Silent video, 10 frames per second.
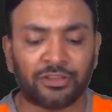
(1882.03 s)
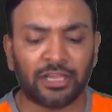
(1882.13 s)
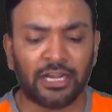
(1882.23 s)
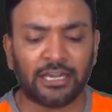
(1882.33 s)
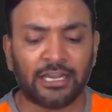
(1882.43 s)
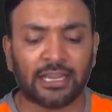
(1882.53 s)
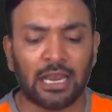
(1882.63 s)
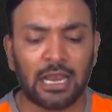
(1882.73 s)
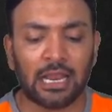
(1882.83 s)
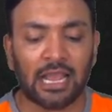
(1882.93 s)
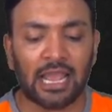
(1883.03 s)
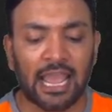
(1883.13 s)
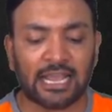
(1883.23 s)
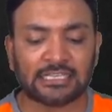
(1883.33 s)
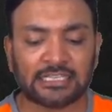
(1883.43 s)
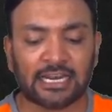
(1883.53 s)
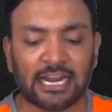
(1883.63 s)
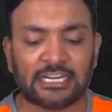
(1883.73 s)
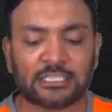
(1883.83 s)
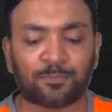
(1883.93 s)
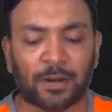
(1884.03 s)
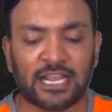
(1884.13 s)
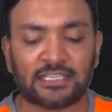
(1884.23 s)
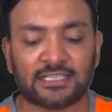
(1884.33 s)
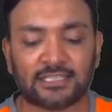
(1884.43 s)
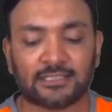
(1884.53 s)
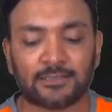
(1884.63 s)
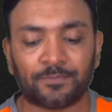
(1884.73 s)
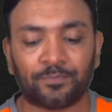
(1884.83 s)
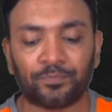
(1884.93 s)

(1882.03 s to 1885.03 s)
theoretical X rights price.